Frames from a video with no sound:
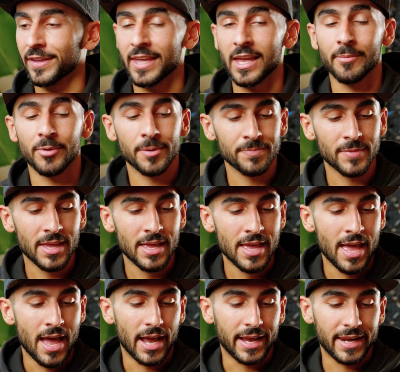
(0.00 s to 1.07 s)
the camera,
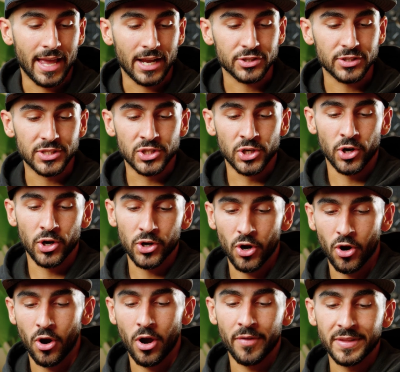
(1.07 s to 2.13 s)
I can actually turn
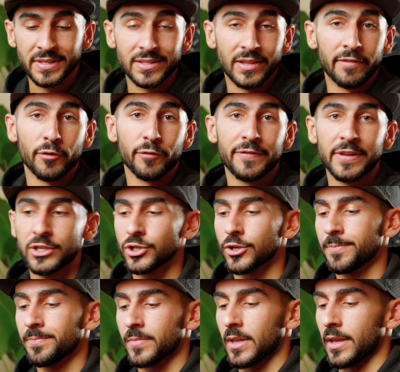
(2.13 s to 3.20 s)
on this level
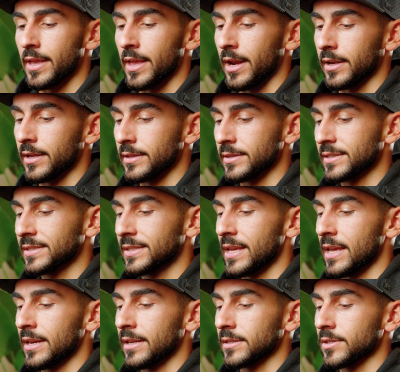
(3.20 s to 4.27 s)
feature and I can
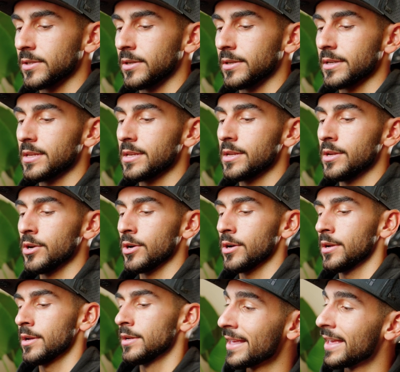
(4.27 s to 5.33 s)
scan it on here.
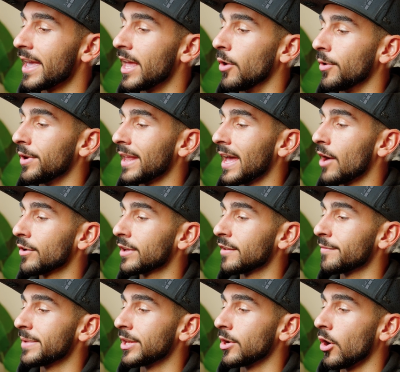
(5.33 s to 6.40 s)
And it will now
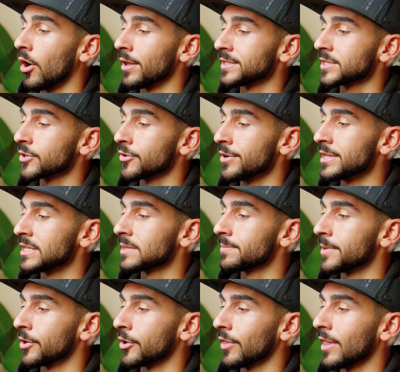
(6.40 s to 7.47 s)
give me an on-screen
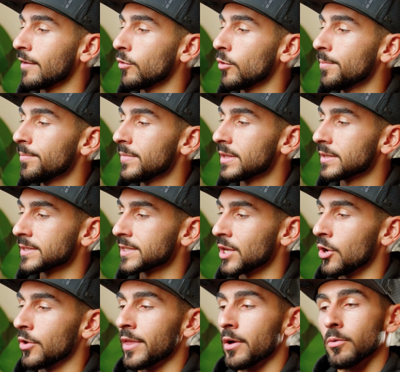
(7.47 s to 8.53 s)
spirit level.
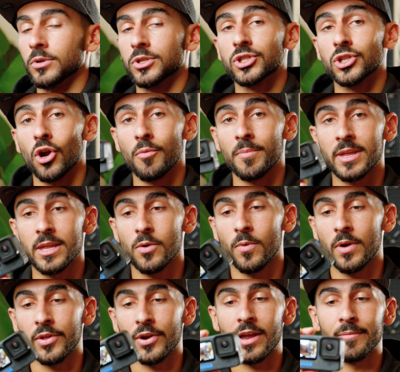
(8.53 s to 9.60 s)
So that will show me
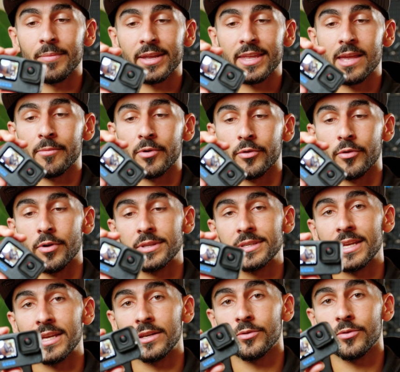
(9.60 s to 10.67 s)
whether I have my camera
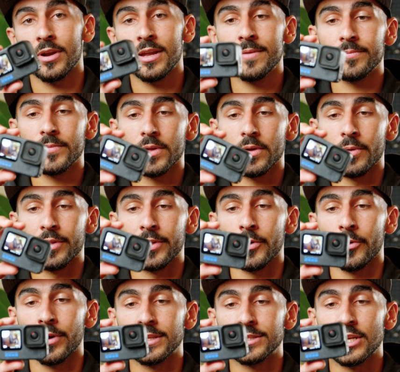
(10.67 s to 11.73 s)
rotated right, whether the
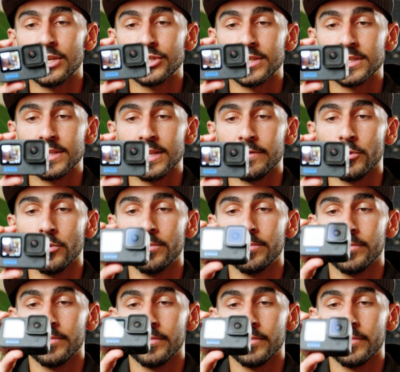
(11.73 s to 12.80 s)
orientation is level
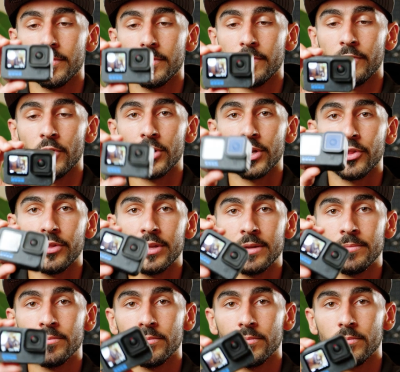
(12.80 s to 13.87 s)
vertically,